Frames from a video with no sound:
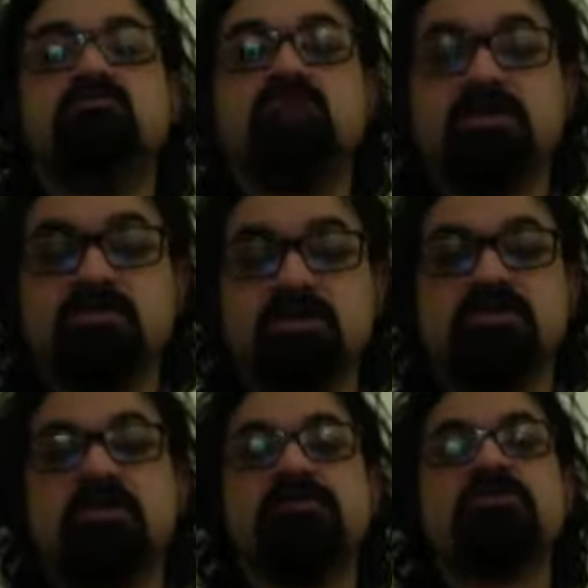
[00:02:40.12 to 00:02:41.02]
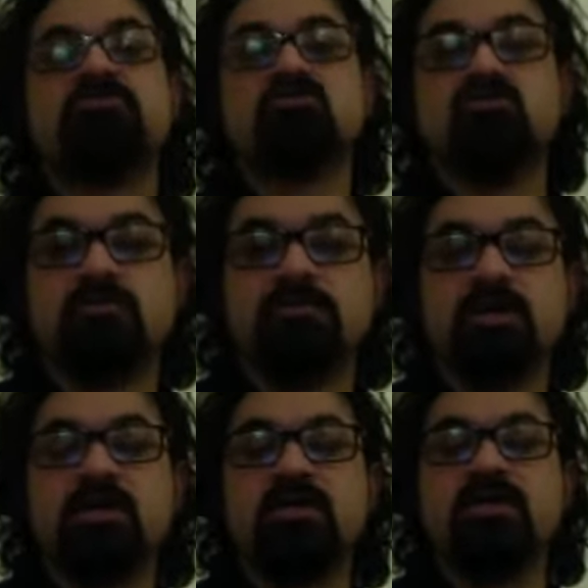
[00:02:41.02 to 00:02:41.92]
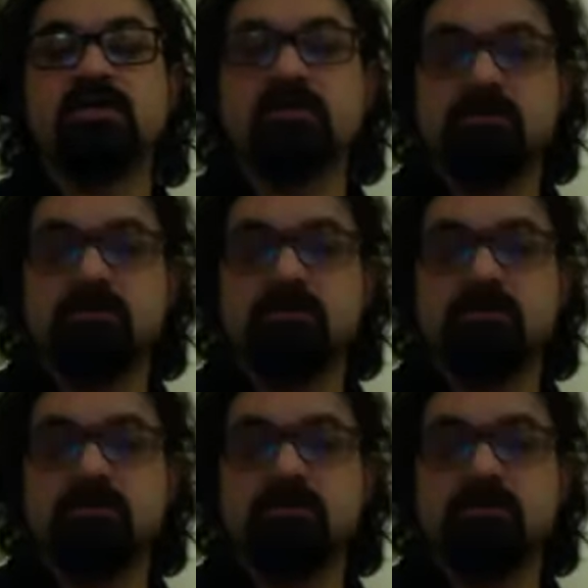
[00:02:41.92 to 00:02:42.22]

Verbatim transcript: right, right. So if there's trauma, trauma, and then it